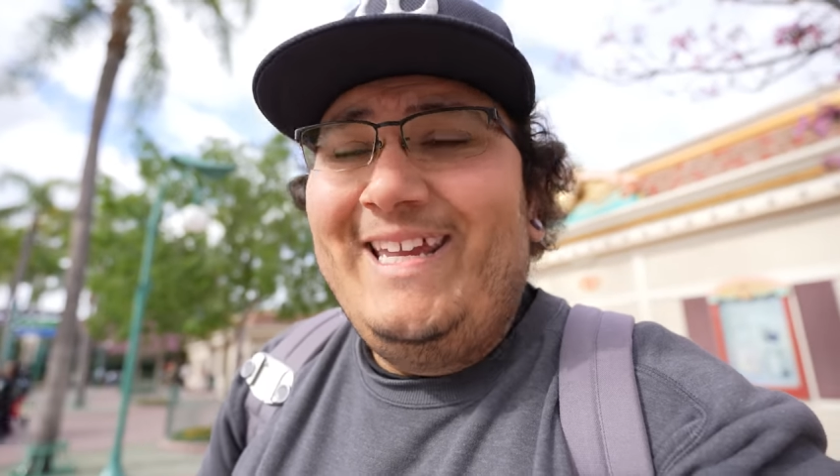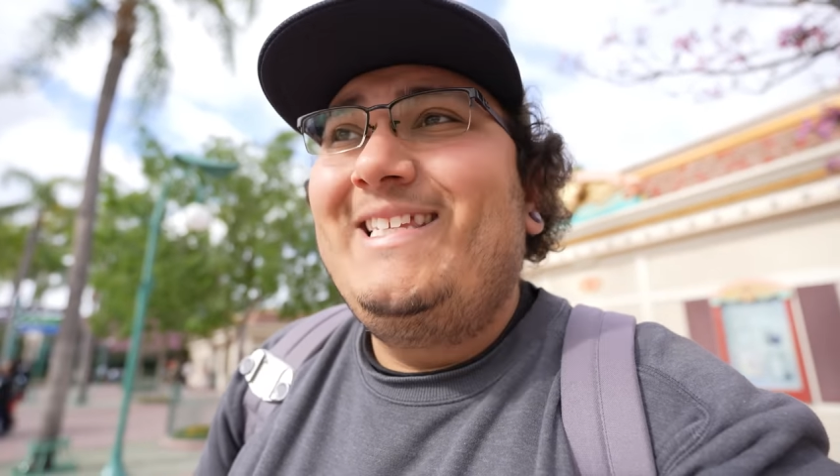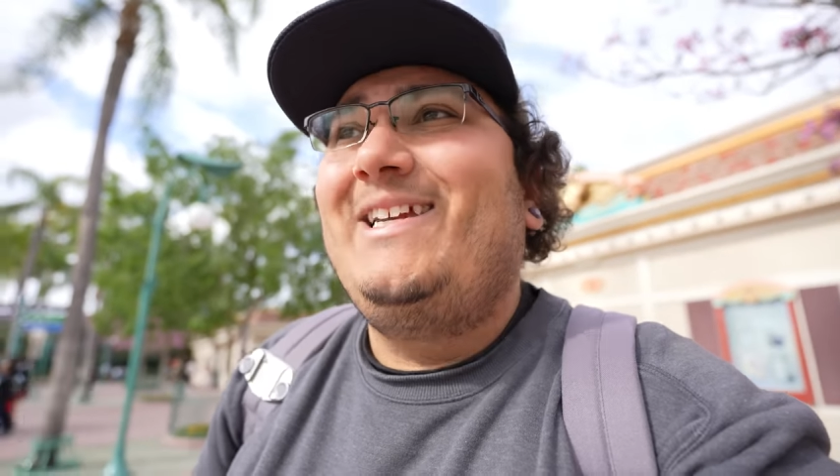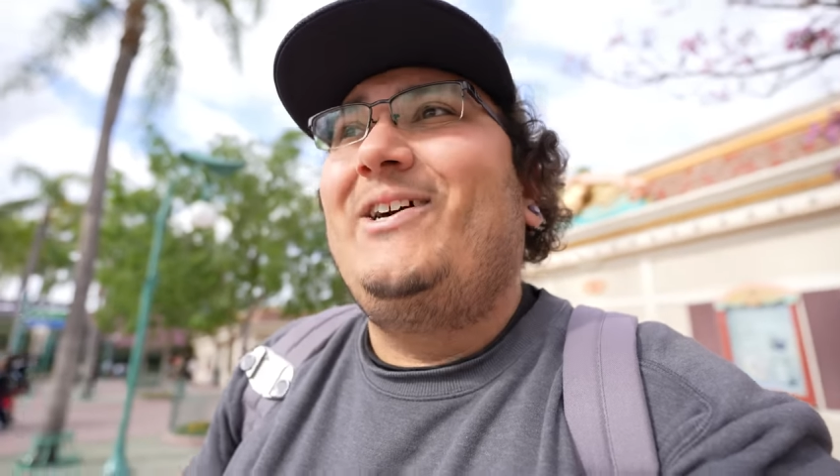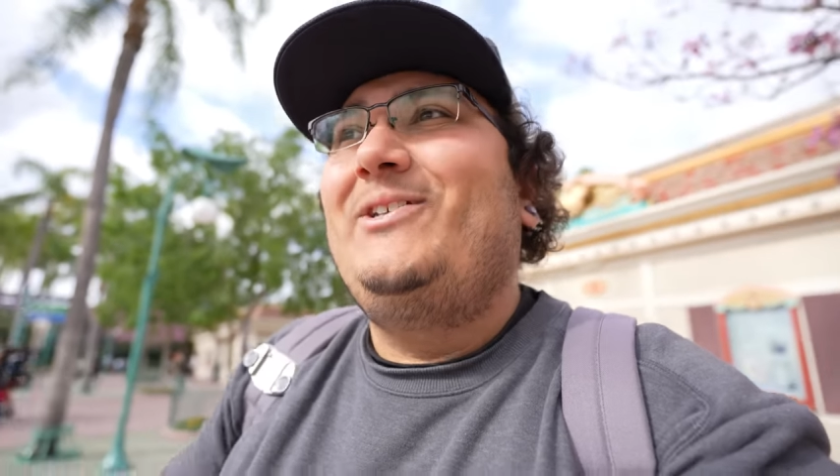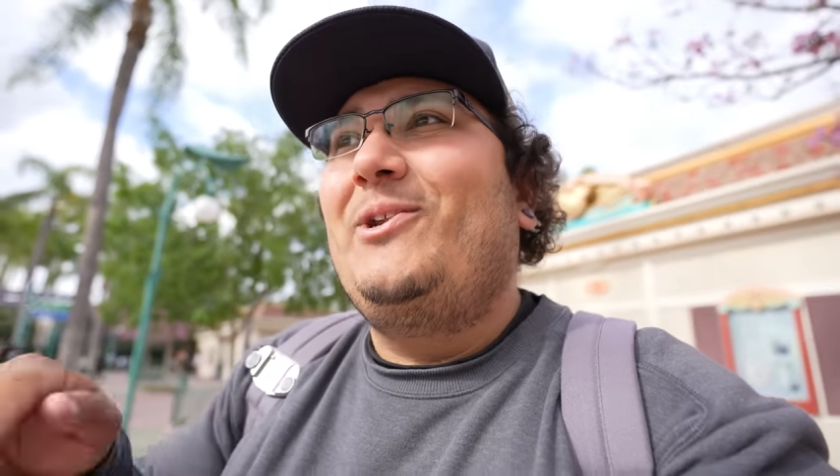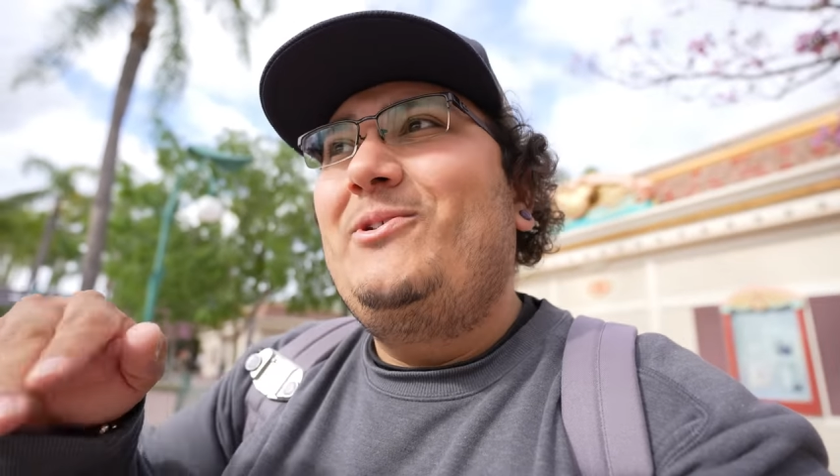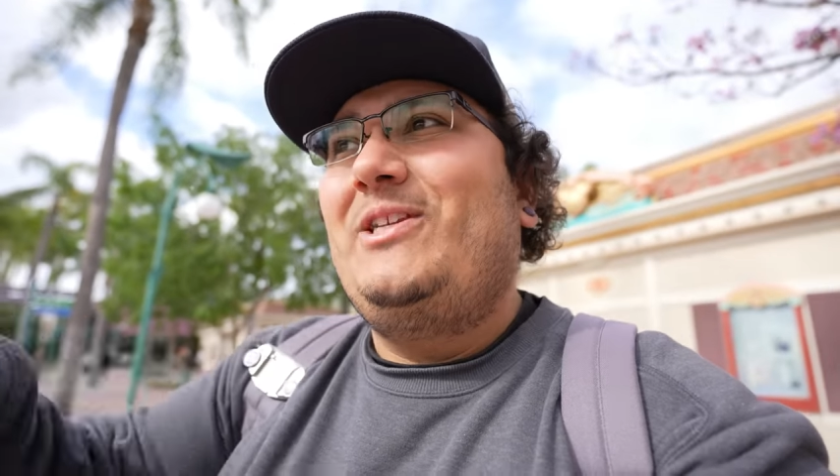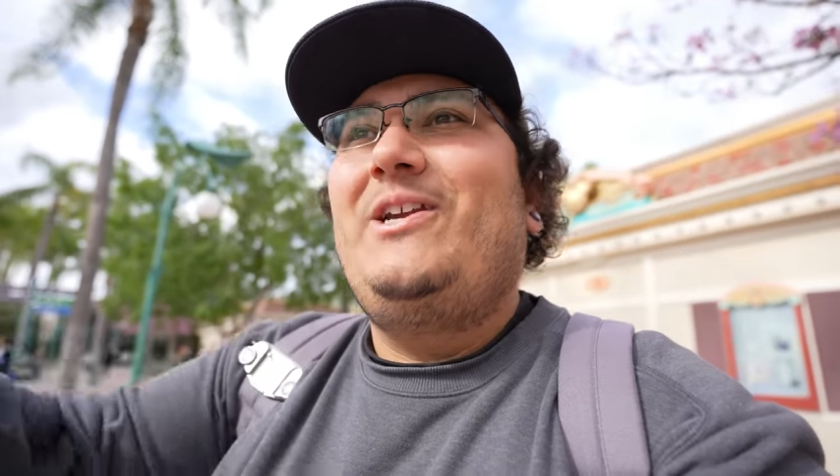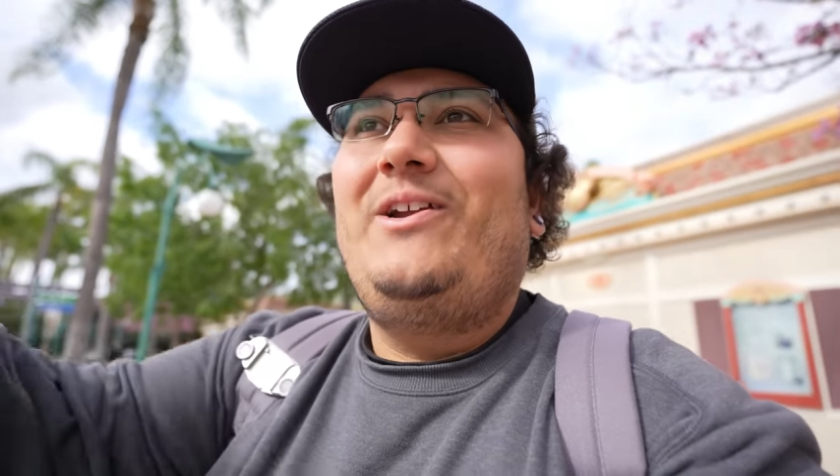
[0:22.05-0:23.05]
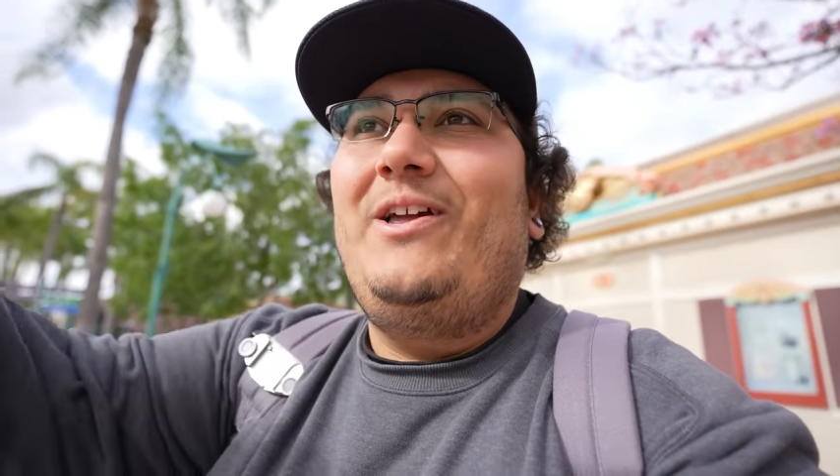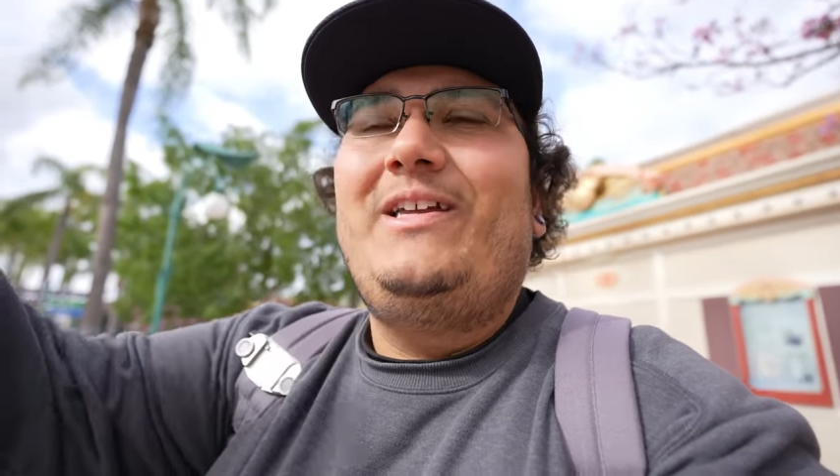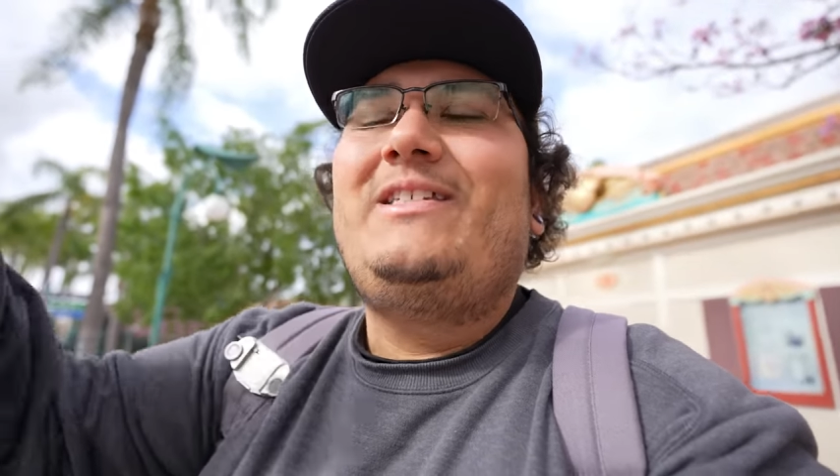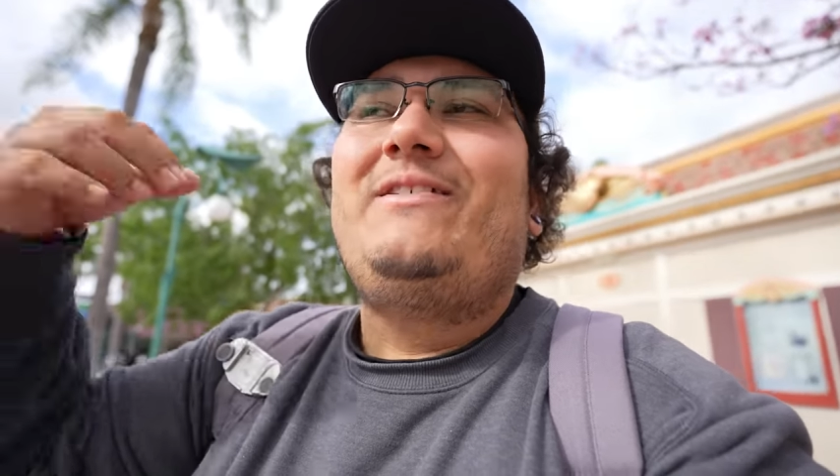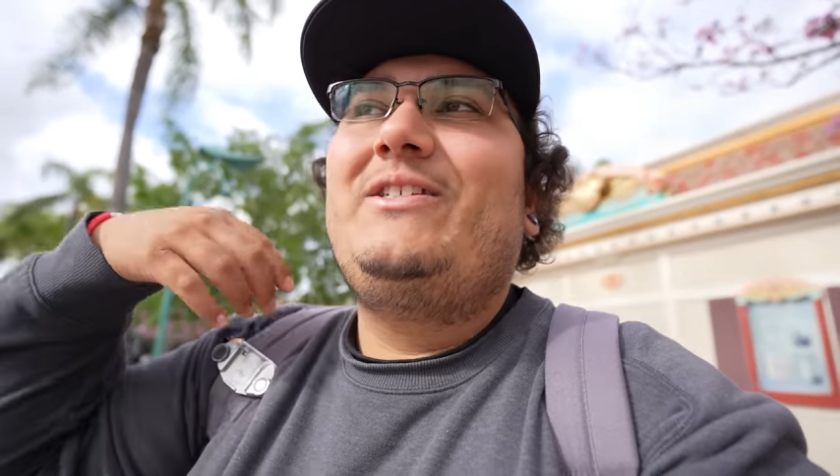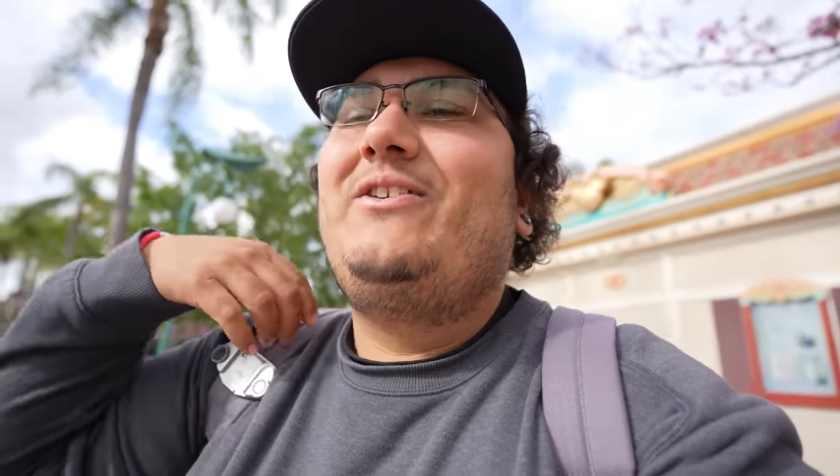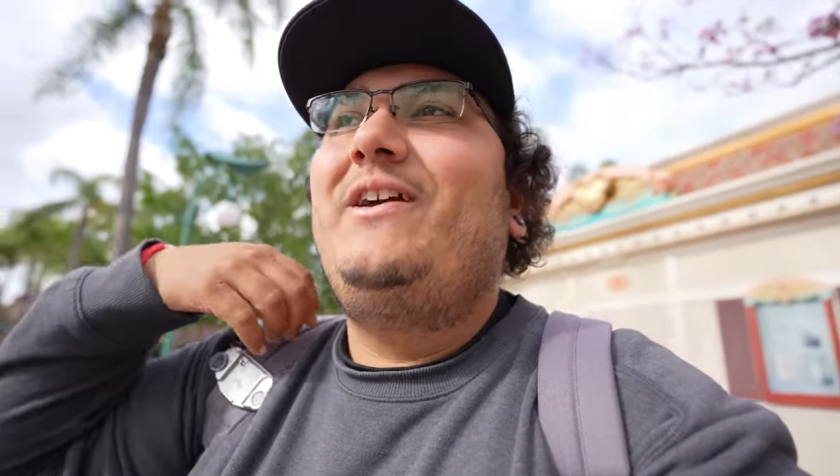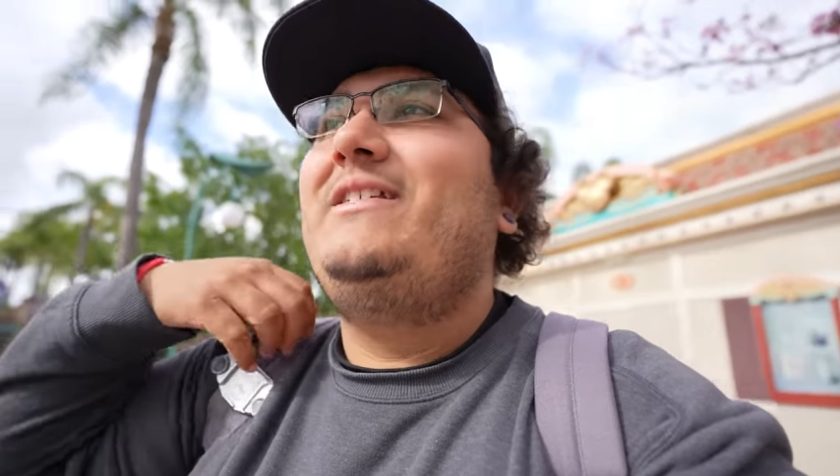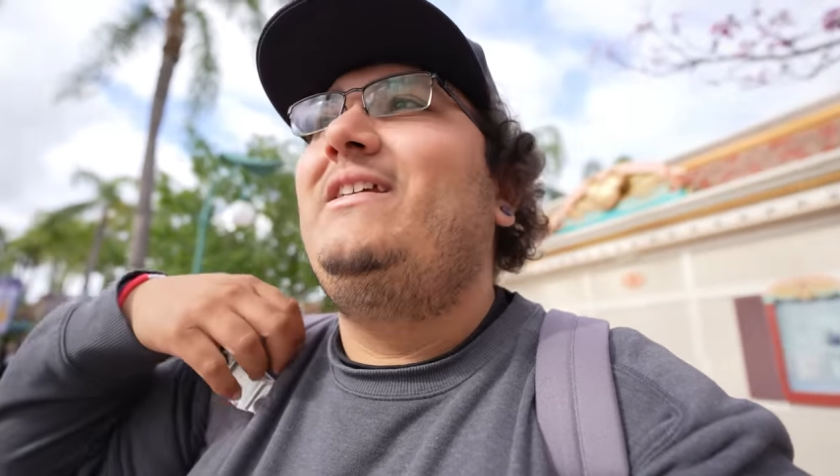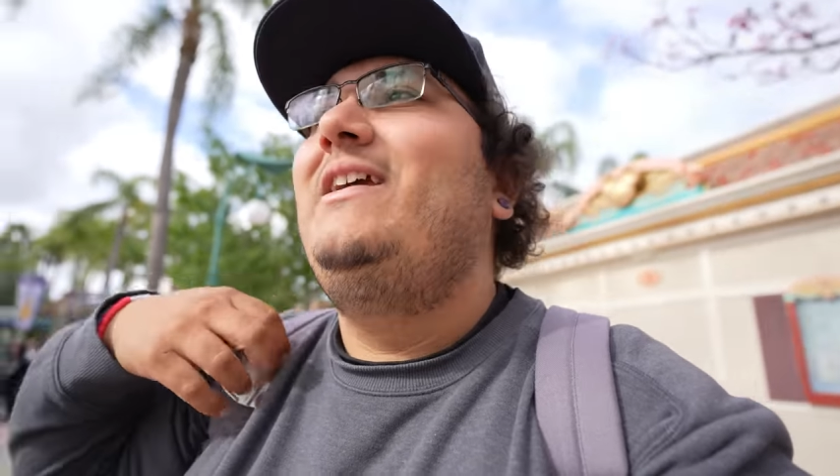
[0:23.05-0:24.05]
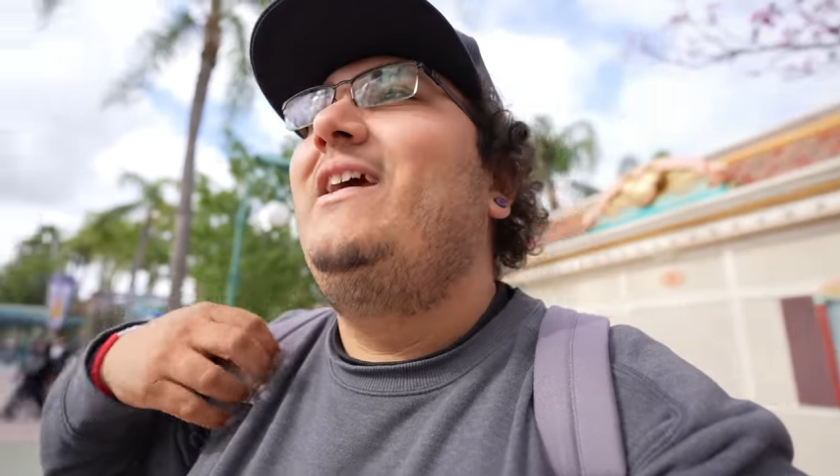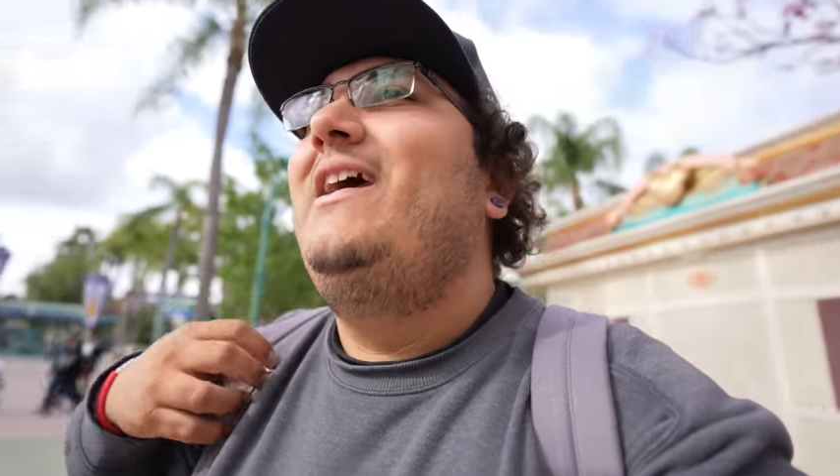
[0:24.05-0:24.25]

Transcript: to go through security and all that stuff. It's crazy.